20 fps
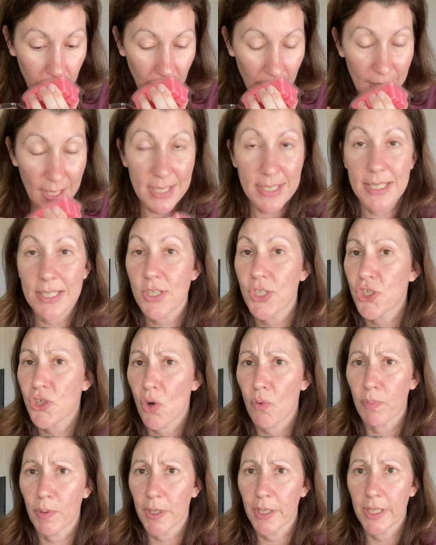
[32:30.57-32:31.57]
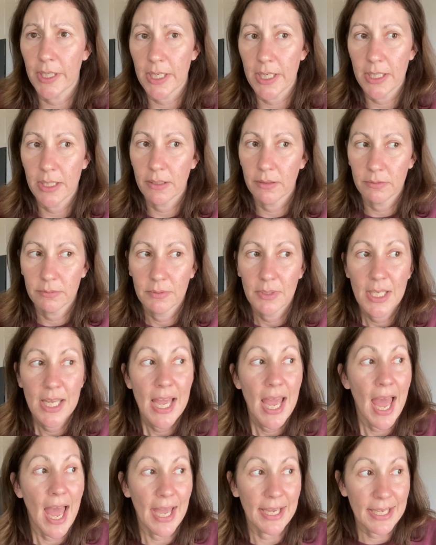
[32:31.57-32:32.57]
This is so pretty.
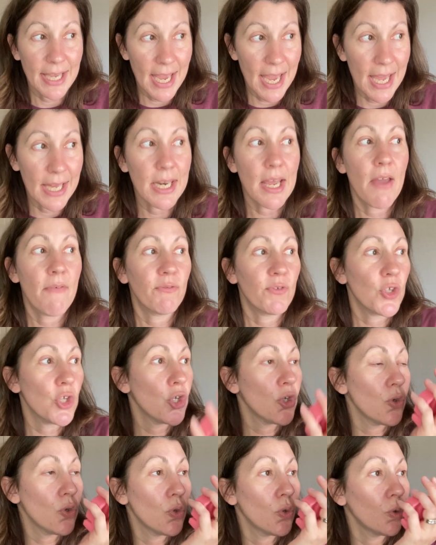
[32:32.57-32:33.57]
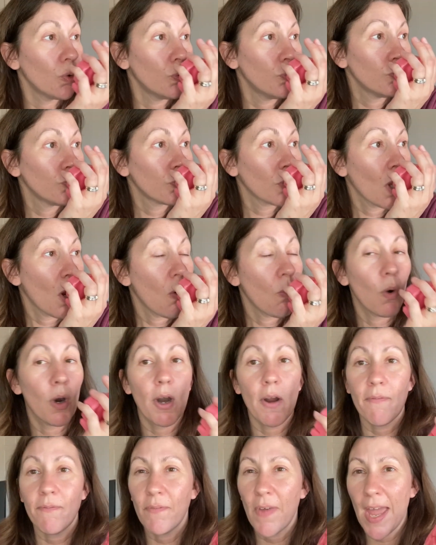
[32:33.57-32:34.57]
Again, if you
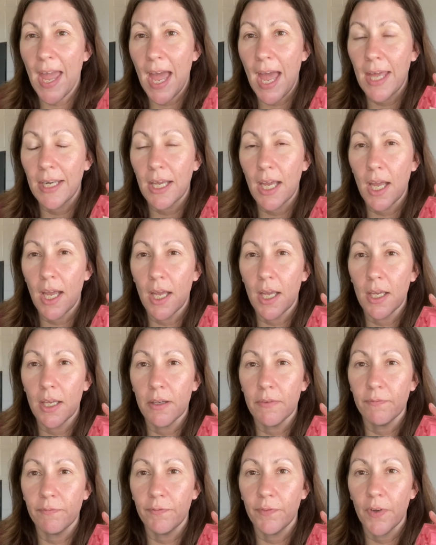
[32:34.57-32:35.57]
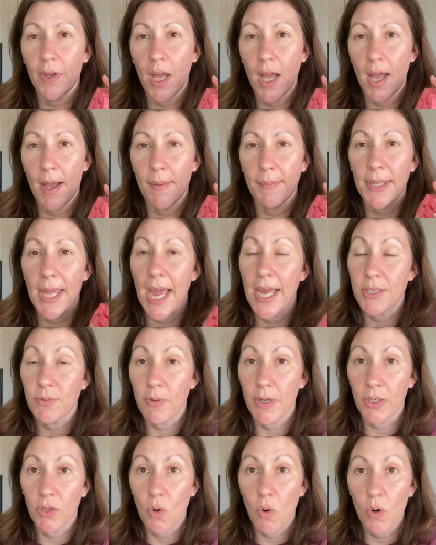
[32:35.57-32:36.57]
were a fan of Cashmere
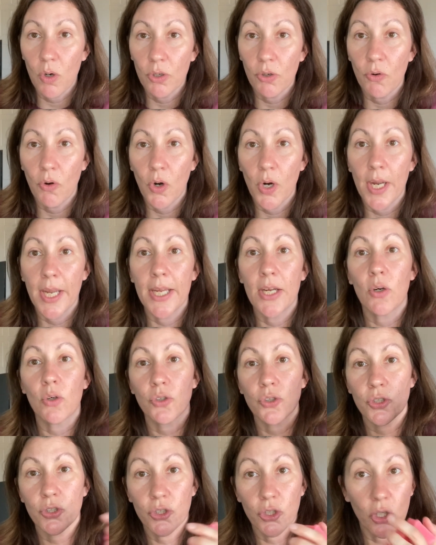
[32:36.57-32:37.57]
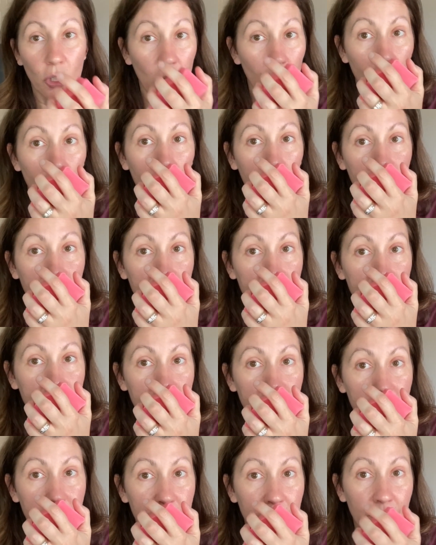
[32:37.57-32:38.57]
and Corduroy or Sugar,
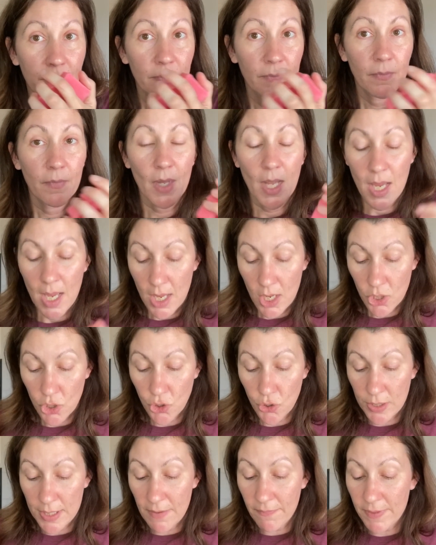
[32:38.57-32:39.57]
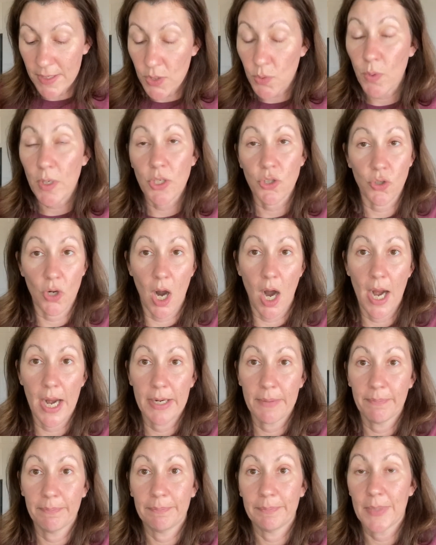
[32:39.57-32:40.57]
give this one a try
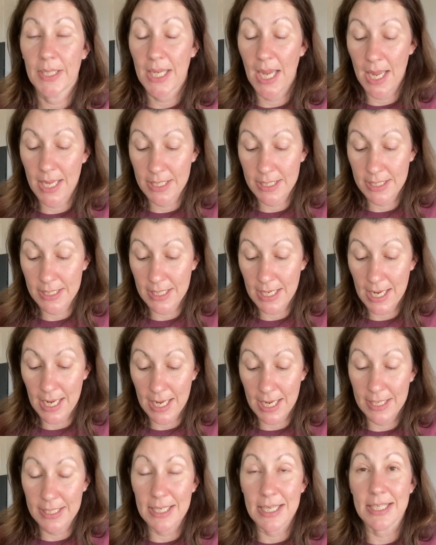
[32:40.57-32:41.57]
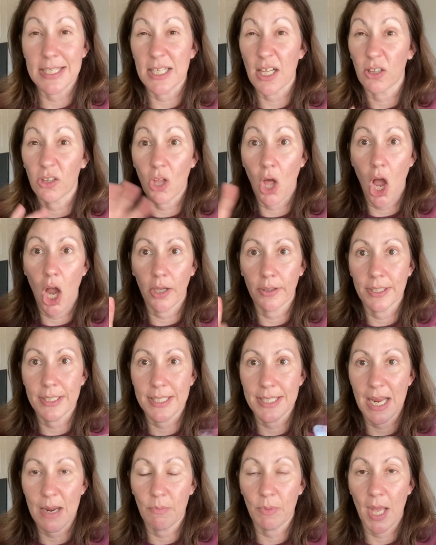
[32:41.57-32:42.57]
because it is along the
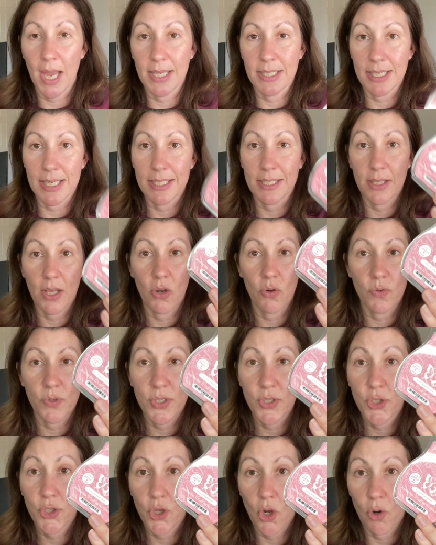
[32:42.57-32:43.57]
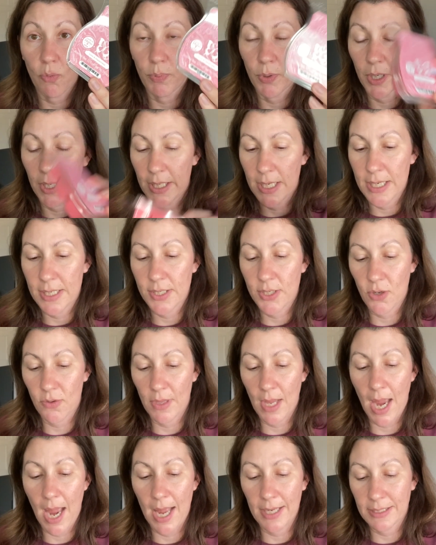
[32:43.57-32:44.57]
same lines as those. So pretty. So
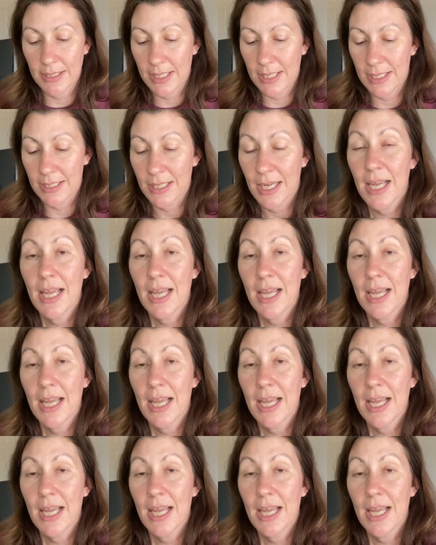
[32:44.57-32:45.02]
that's it.